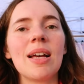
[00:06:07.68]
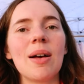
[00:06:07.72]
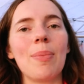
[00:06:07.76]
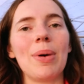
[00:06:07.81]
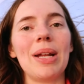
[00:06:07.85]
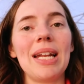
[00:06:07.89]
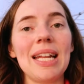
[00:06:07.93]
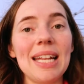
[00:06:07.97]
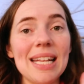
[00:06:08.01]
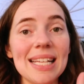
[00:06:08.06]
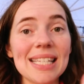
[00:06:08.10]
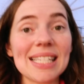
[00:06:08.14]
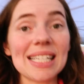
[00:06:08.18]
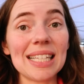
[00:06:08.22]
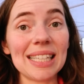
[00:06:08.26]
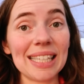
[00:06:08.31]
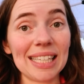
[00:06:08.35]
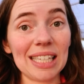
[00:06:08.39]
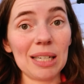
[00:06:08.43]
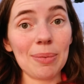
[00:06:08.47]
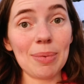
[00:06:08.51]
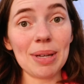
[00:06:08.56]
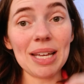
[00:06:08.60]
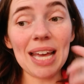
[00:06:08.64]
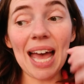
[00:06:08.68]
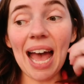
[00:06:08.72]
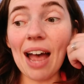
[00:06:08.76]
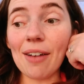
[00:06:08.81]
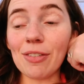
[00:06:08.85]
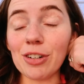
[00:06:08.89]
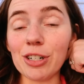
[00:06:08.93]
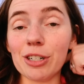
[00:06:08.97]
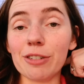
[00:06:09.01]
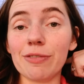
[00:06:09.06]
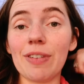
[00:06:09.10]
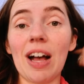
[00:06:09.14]
But it is a little bit
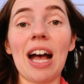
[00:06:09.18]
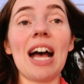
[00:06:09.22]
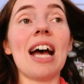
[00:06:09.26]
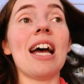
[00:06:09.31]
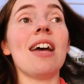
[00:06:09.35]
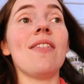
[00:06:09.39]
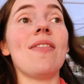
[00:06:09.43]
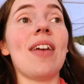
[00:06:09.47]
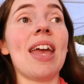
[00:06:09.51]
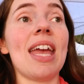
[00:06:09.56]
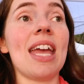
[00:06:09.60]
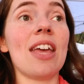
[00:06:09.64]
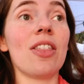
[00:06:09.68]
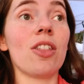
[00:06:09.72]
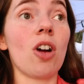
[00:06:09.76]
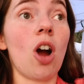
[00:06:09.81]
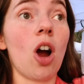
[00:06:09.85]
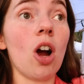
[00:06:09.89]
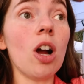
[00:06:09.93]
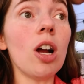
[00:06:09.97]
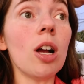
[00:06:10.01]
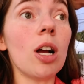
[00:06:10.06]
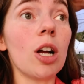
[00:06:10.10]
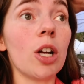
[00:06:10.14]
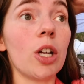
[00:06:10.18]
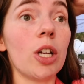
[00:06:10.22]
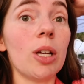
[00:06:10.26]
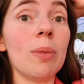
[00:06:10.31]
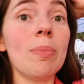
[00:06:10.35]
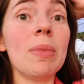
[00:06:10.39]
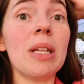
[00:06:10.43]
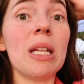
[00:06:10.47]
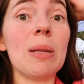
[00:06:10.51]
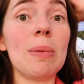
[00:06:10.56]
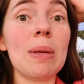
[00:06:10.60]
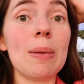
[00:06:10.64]
after 5, and there are a good
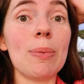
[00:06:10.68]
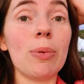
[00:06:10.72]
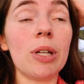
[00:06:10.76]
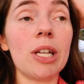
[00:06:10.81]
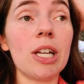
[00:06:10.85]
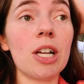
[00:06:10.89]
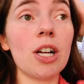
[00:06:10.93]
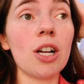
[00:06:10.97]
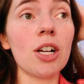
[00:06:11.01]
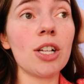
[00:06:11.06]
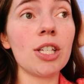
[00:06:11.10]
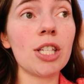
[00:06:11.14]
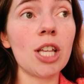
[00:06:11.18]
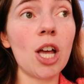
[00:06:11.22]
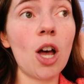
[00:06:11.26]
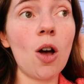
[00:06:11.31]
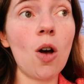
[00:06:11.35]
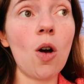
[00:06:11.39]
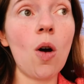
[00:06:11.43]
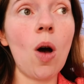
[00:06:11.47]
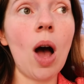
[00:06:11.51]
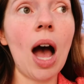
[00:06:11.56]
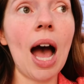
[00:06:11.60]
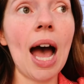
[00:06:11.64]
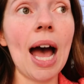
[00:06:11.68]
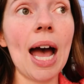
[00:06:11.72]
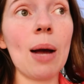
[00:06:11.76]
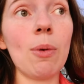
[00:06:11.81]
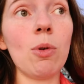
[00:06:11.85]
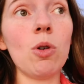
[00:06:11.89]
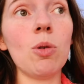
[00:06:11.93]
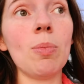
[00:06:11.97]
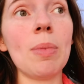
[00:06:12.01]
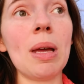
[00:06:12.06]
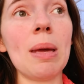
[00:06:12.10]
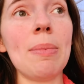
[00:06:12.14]
many people here, so I
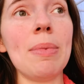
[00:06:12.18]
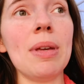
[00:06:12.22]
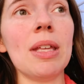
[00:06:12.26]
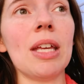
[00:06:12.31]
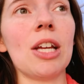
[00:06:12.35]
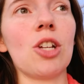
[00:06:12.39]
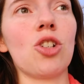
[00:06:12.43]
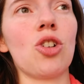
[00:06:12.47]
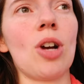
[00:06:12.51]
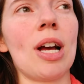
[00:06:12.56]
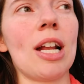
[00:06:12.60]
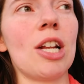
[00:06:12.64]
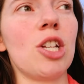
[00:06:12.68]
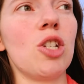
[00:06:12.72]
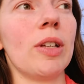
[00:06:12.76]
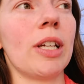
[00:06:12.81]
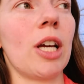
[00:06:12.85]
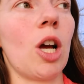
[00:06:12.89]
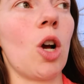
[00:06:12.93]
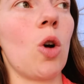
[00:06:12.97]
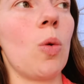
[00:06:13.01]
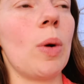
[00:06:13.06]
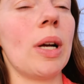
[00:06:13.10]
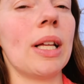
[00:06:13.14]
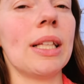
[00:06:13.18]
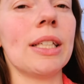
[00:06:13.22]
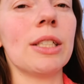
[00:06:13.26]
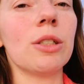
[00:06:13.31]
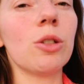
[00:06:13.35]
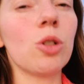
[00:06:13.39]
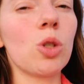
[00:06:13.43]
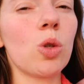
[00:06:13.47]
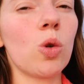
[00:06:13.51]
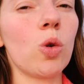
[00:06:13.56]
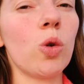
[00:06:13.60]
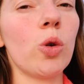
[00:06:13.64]
will maybe like try to do like a quick
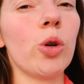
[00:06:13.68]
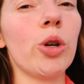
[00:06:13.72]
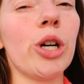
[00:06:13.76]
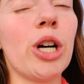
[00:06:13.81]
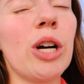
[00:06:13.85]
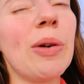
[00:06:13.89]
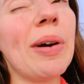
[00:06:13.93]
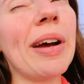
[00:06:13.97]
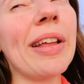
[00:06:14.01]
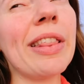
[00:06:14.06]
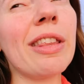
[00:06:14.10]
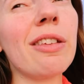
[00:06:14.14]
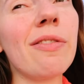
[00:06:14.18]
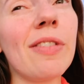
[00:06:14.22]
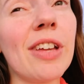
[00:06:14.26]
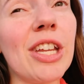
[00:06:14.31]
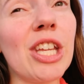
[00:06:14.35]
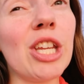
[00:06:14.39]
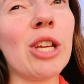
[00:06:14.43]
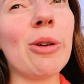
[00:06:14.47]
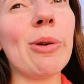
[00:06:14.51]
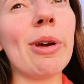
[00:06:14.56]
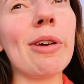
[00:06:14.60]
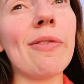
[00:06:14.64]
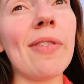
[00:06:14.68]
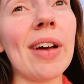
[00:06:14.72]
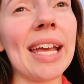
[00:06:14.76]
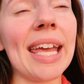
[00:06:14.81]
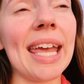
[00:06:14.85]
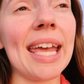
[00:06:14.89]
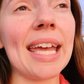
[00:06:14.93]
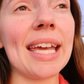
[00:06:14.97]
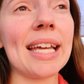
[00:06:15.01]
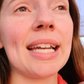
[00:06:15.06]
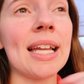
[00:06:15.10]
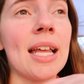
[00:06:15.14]
little tour around the venue if I
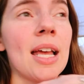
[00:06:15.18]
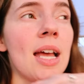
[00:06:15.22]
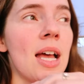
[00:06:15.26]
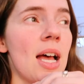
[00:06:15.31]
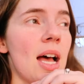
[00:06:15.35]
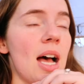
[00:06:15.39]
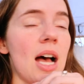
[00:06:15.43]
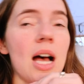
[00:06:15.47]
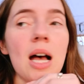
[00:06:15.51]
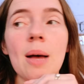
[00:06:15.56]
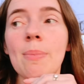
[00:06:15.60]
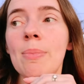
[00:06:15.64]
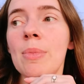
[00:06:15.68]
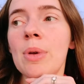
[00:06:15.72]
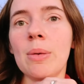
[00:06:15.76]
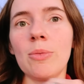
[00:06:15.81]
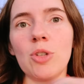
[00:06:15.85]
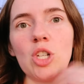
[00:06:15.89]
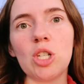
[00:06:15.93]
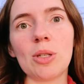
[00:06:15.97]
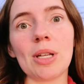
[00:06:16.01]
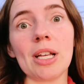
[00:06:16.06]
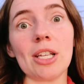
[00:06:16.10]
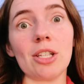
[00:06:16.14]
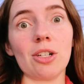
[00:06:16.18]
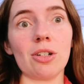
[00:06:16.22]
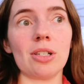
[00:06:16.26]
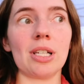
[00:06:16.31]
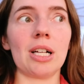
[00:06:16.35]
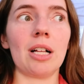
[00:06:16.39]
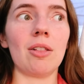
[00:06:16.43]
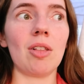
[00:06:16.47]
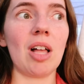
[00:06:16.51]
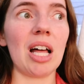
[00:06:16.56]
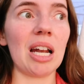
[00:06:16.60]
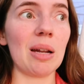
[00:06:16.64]
can, just because there's
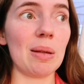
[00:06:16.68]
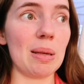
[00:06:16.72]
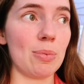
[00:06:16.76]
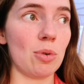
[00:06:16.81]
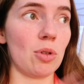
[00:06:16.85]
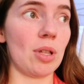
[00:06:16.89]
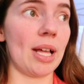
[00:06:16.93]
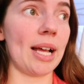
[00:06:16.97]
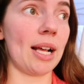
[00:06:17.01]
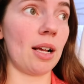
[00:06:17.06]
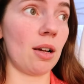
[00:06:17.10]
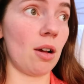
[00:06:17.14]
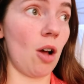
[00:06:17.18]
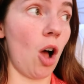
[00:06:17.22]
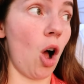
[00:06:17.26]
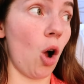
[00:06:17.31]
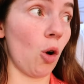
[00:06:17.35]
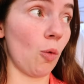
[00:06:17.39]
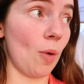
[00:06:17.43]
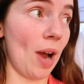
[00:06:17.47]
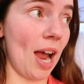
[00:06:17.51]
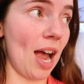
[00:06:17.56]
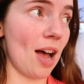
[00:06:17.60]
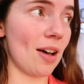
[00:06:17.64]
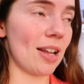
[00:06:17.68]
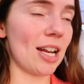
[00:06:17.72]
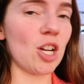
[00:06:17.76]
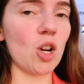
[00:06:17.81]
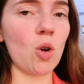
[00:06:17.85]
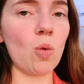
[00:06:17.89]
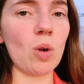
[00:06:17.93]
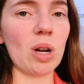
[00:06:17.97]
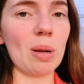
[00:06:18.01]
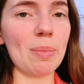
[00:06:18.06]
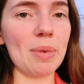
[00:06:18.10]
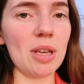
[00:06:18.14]
like a lot of people like around. I
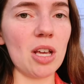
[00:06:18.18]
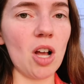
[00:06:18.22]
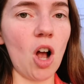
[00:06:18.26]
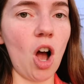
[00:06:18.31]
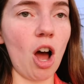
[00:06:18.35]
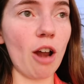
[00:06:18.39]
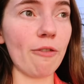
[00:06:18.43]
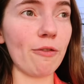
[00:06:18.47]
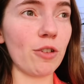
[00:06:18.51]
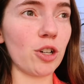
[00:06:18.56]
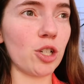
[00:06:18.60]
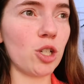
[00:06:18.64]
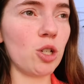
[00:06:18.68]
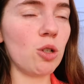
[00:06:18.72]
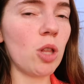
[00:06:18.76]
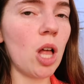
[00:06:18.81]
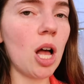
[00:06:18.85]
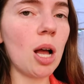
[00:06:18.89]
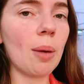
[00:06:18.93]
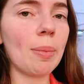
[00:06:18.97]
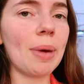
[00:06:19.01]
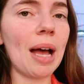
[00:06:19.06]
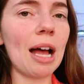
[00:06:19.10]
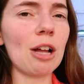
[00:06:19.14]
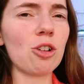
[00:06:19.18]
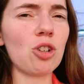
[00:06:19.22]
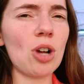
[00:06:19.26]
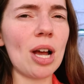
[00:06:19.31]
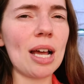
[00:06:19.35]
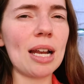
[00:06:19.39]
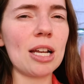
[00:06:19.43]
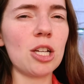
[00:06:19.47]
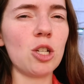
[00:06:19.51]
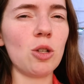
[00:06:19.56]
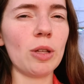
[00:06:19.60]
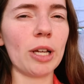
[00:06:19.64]
don't want to be gone for too long, but I'll
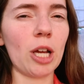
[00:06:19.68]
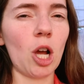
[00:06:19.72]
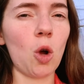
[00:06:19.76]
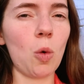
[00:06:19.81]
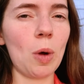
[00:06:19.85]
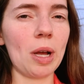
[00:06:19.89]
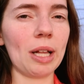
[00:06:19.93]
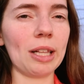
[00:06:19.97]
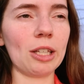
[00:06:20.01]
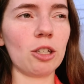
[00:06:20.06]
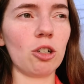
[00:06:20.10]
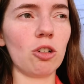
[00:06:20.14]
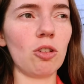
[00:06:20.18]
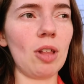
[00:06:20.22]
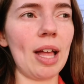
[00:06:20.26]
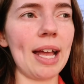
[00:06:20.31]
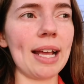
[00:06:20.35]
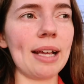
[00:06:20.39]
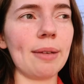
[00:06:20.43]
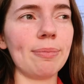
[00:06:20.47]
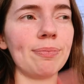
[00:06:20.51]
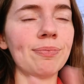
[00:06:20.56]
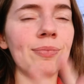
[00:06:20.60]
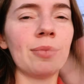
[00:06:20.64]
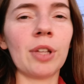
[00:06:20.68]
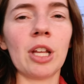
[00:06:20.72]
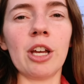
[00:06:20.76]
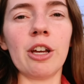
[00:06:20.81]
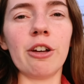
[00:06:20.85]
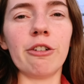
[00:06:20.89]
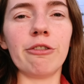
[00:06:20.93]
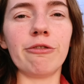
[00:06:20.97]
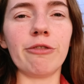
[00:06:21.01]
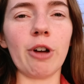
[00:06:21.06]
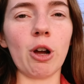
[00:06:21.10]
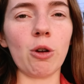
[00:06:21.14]
try to do like a quick little like
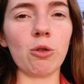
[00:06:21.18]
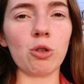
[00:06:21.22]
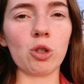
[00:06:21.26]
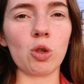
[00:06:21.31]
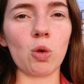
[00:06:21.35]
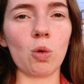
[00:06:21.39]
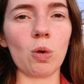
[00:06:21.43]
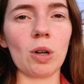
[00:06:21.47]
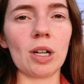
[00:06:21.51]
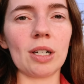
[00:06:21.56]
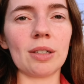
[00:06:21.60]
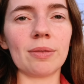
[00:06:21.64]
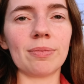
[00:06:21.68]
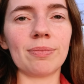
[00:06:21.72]
phone tour.